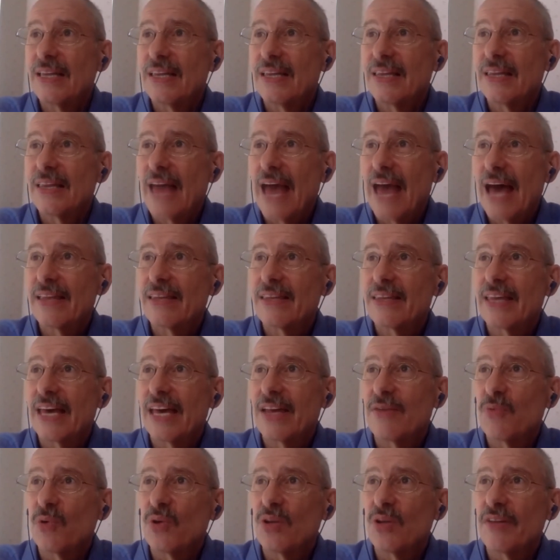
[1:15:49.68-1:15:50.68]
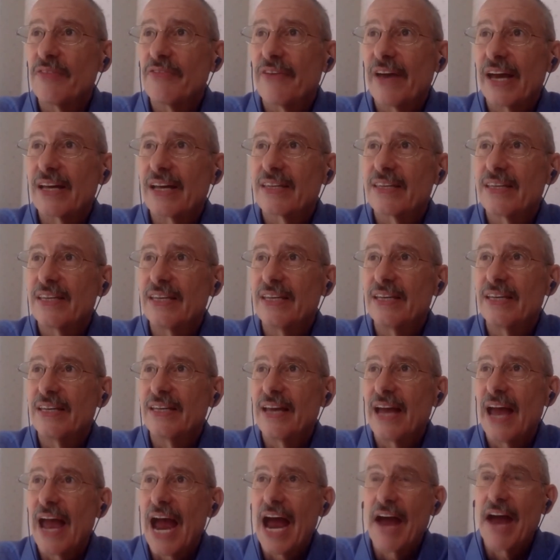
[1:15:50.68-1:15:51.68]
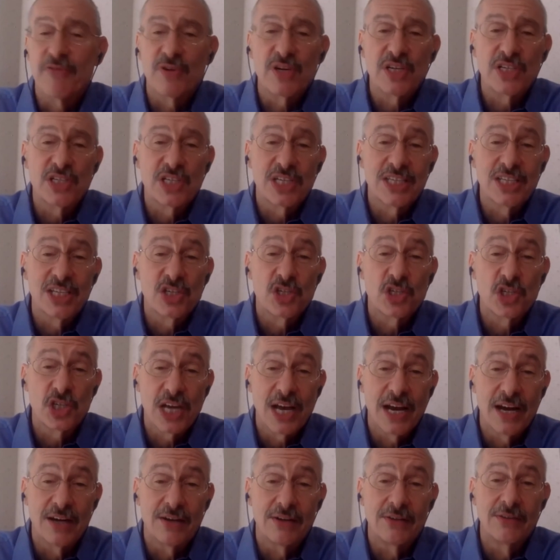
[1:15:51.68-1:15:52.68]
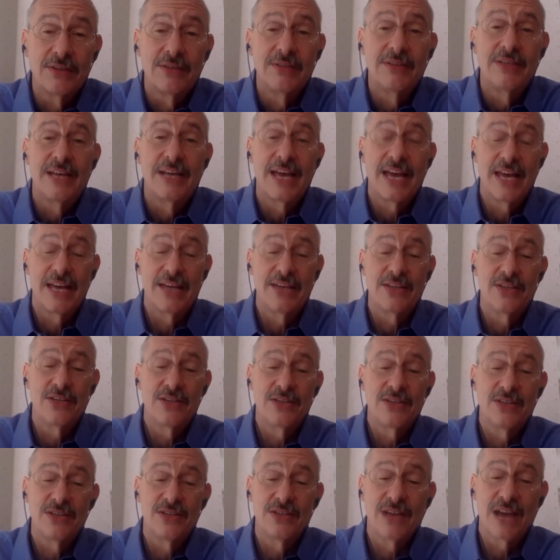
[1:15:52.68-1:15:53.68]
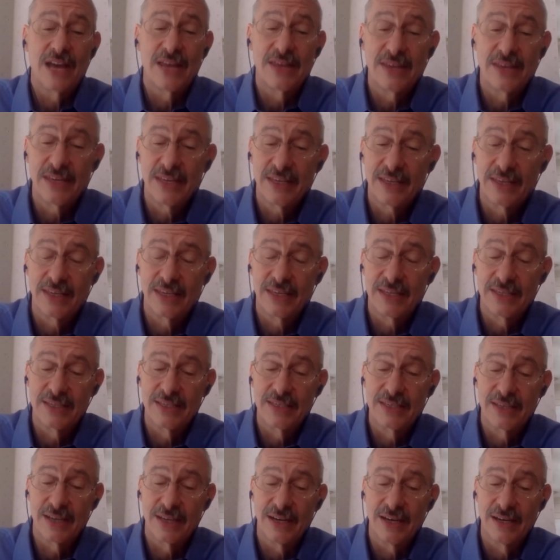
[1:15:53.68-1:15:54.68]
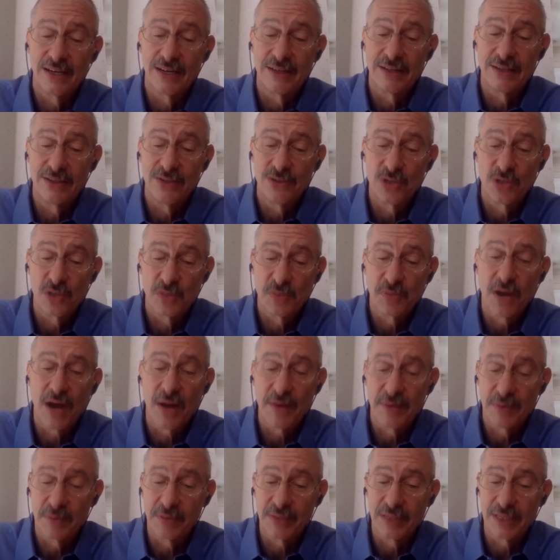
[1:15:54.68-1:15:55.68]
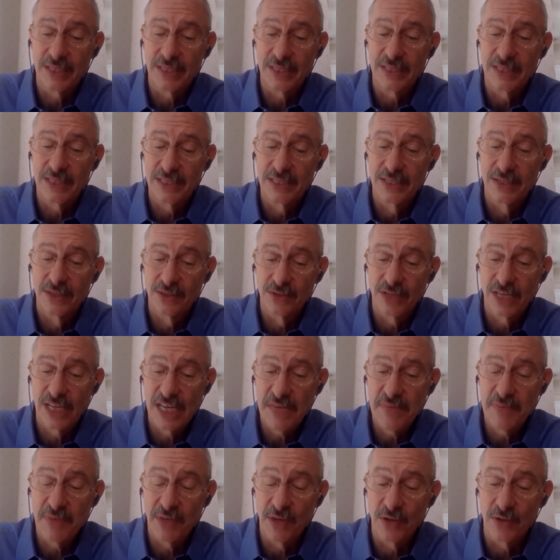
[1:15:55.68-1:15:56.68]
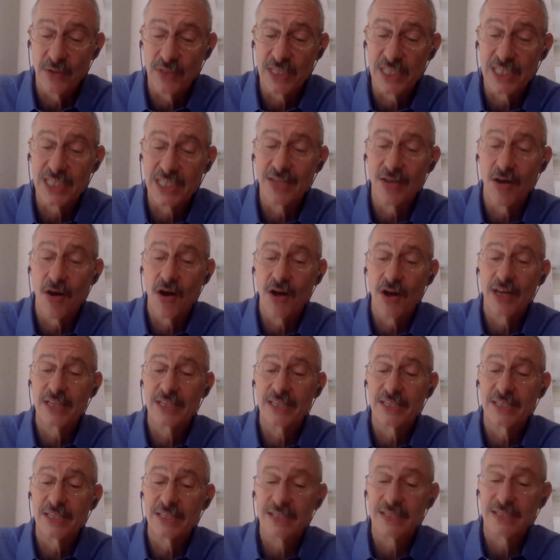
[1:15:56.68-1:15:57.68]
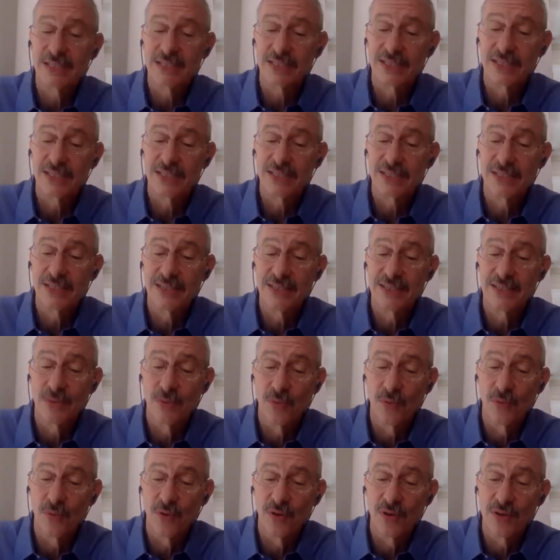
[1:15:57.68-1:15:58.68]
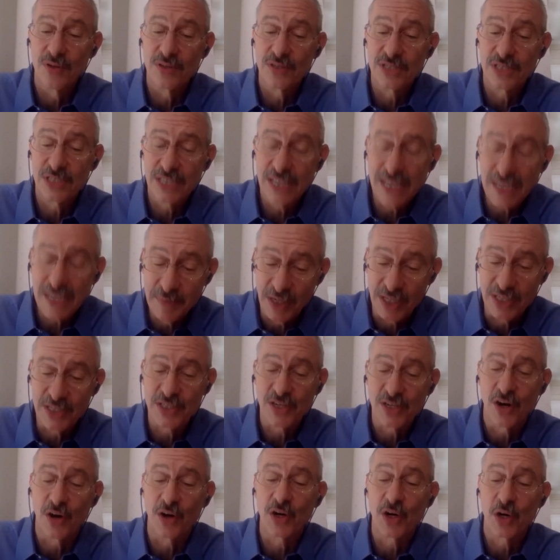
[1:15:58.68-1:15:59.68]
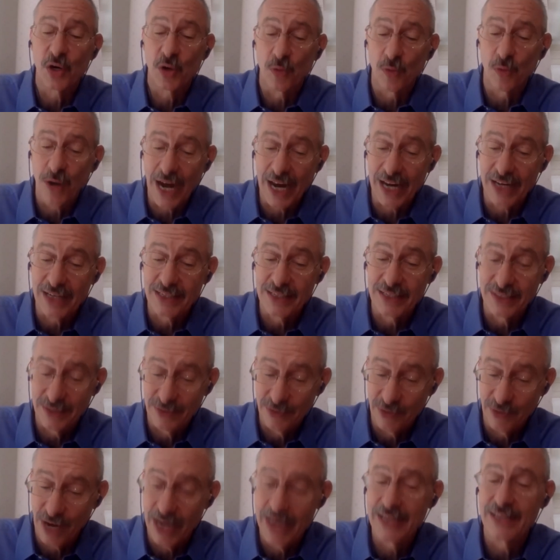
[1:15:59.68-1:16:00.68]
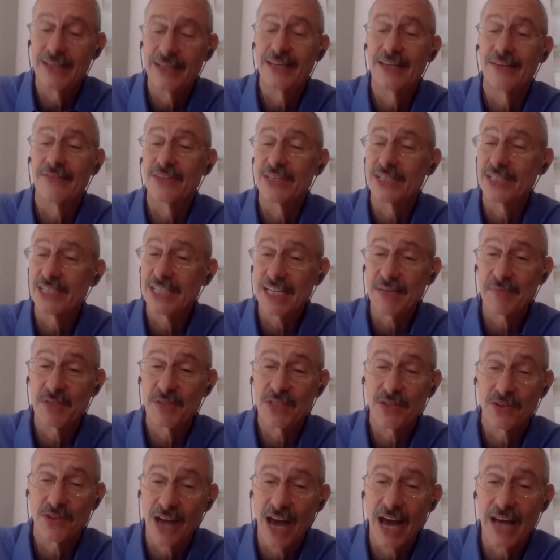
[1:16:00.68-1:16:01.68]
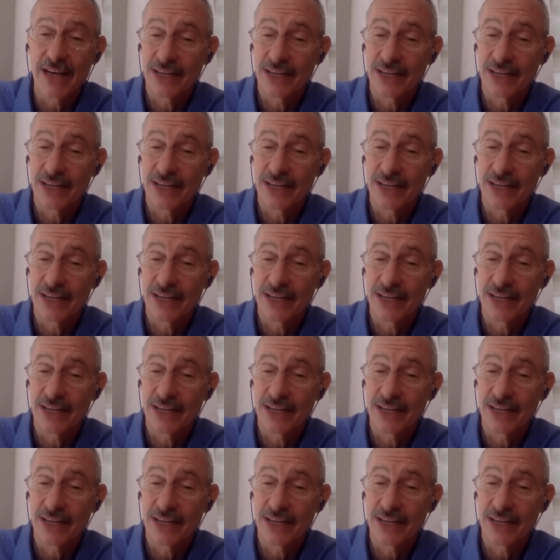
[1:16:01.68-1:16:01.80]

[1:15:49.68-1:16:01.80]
that then will affect the average in the shell and i think that uh, you should probably still keep those as long as the sigmas are correct right if the sigmas are not